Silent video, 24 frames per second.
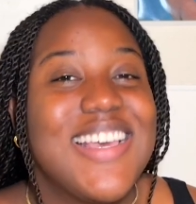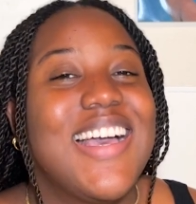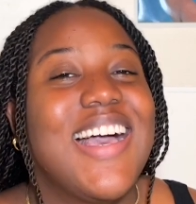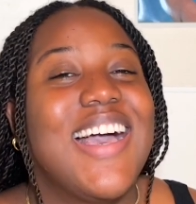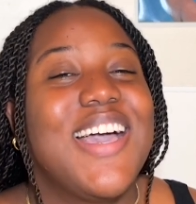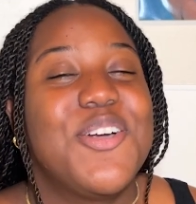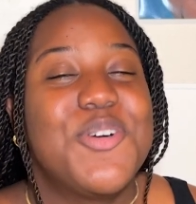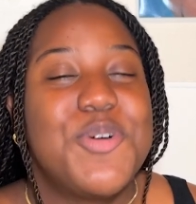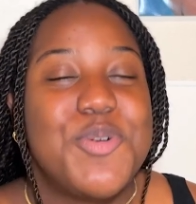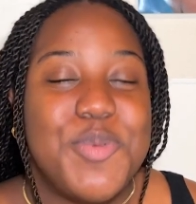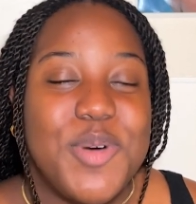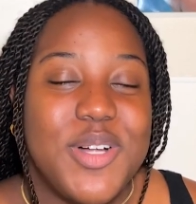I
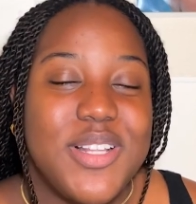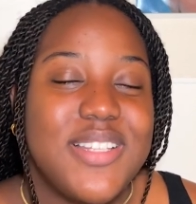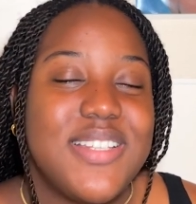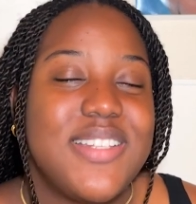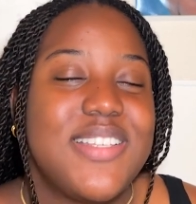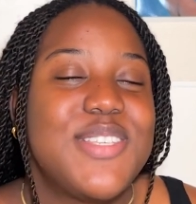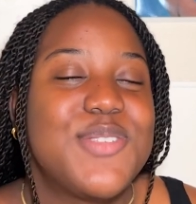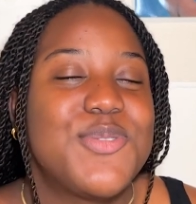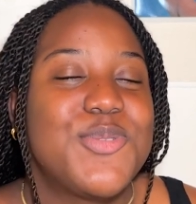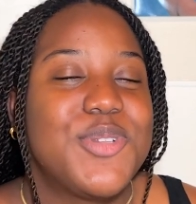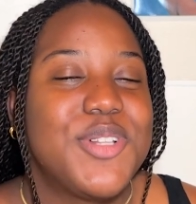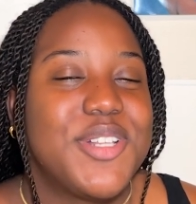hope all of
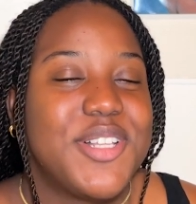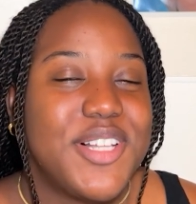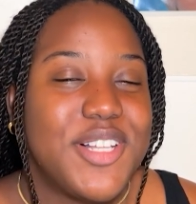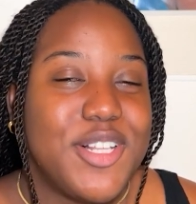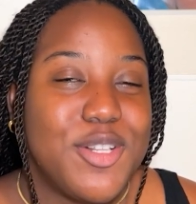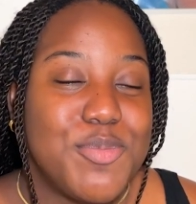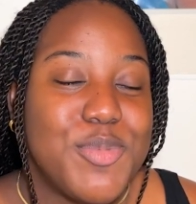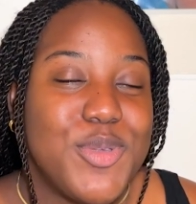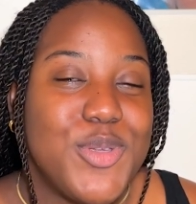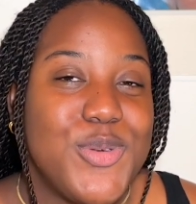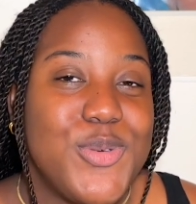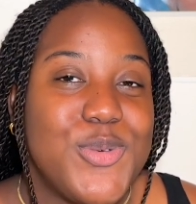these will
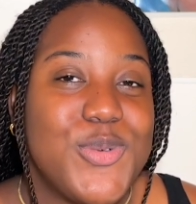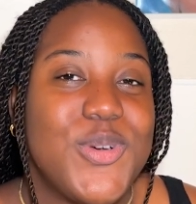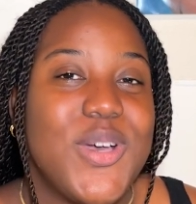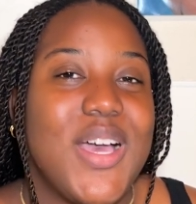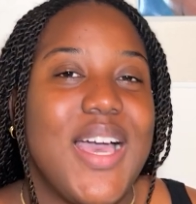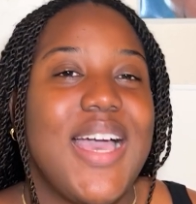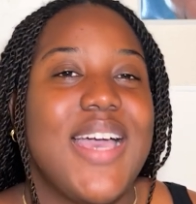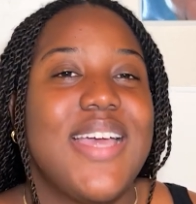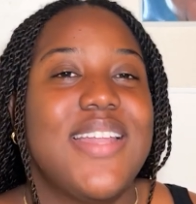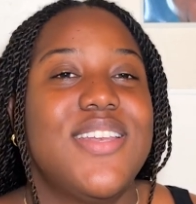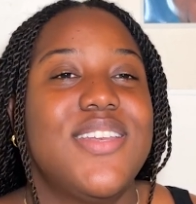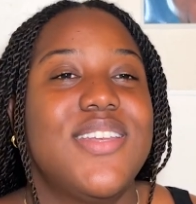help you,
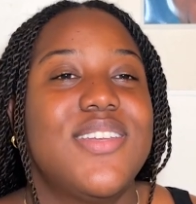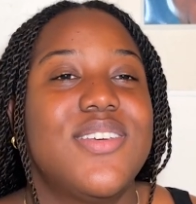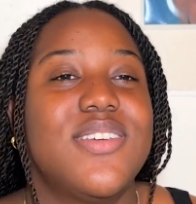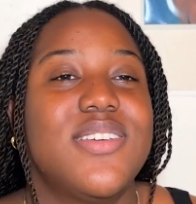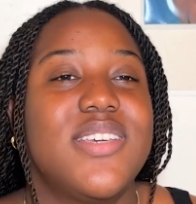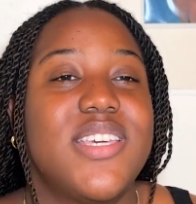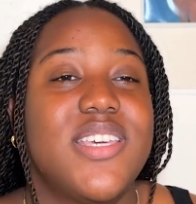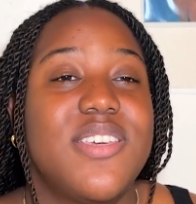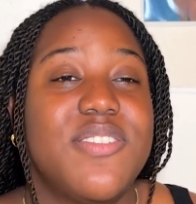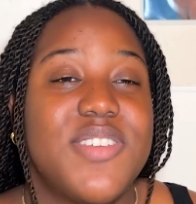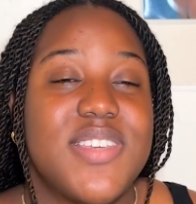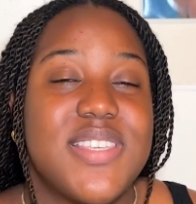and
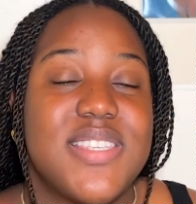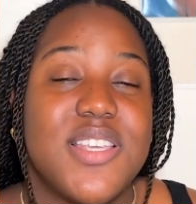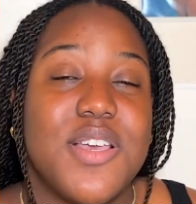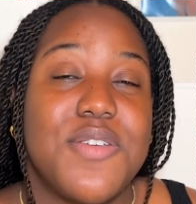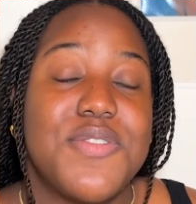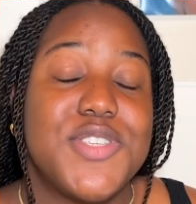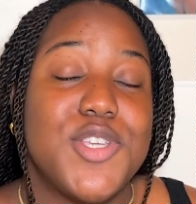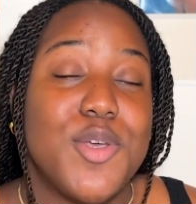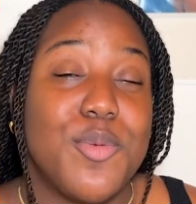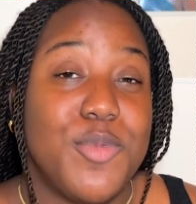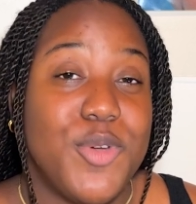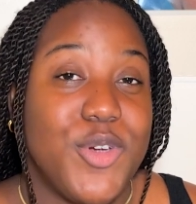give yourself
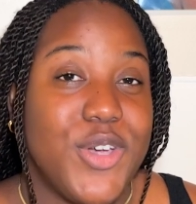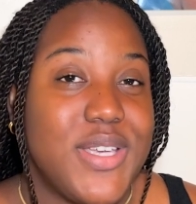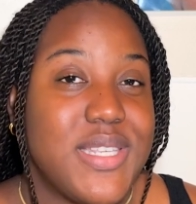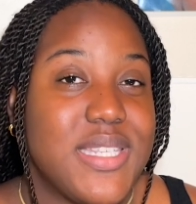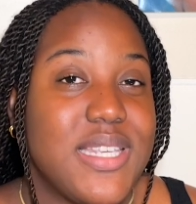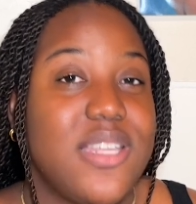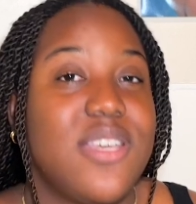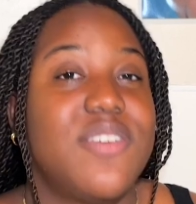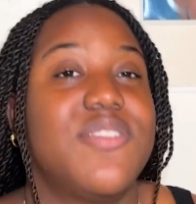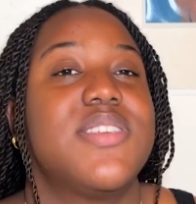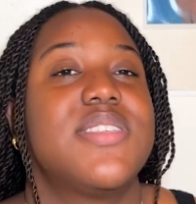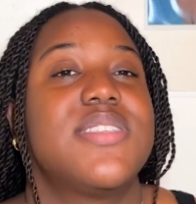some grace
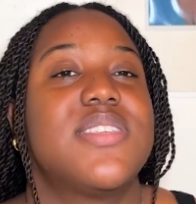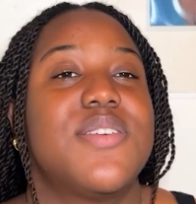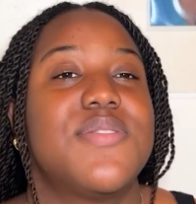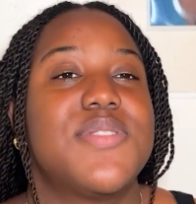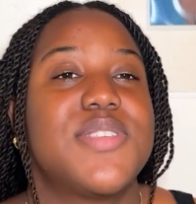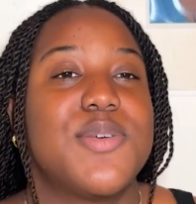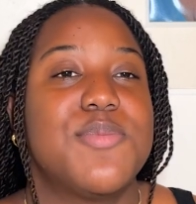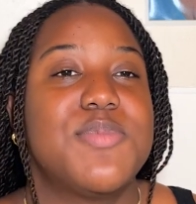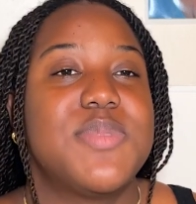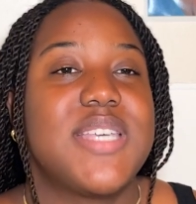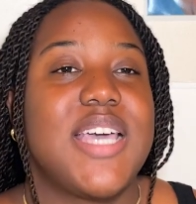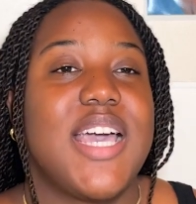and give yourself
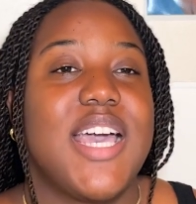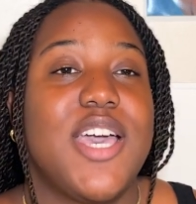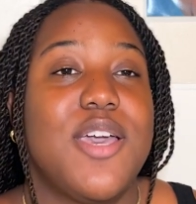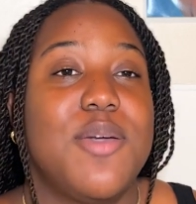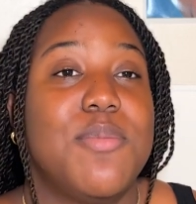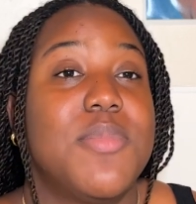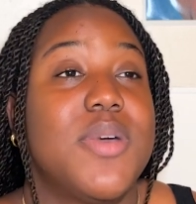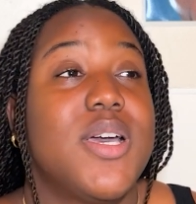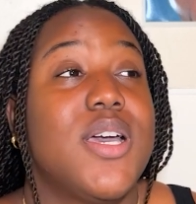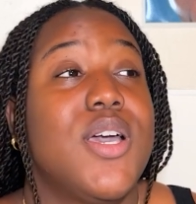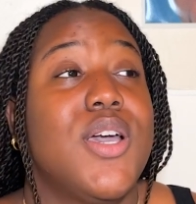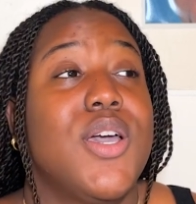some time.